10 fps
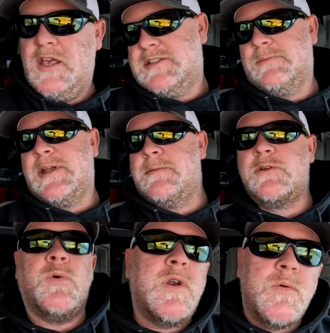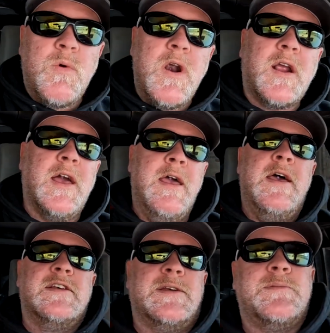Sometimes it wouldn't work.
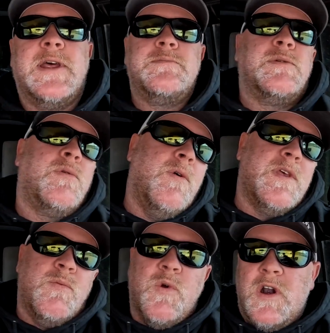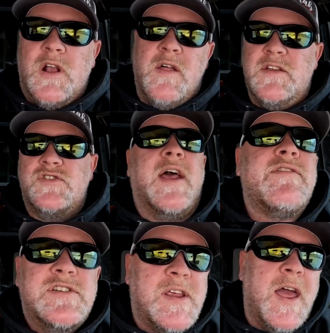Sometimes it would only work on the
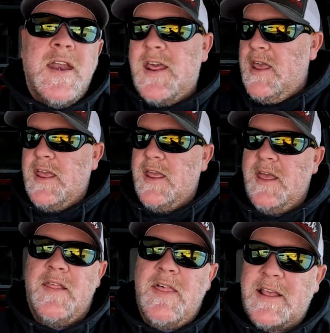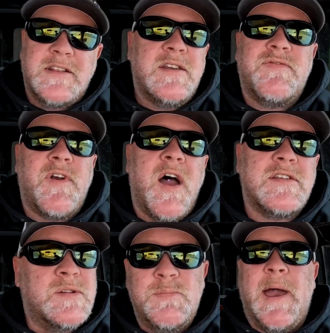driver's side, and like the
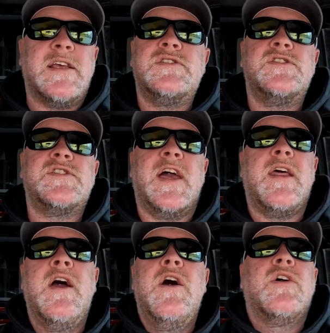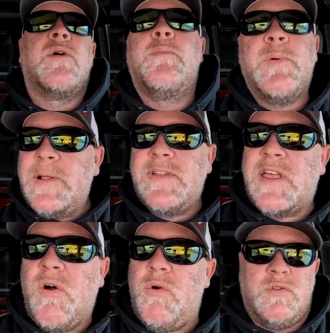defrost, the passenger side, completely
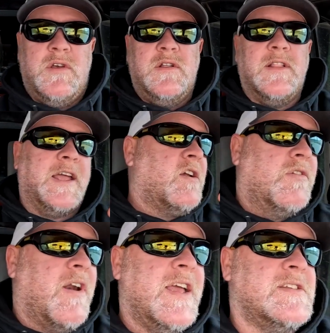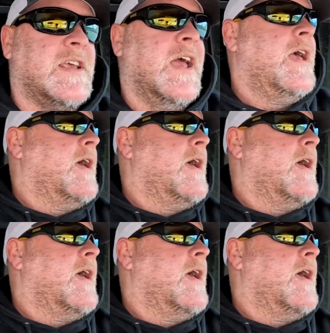cold, like crazy.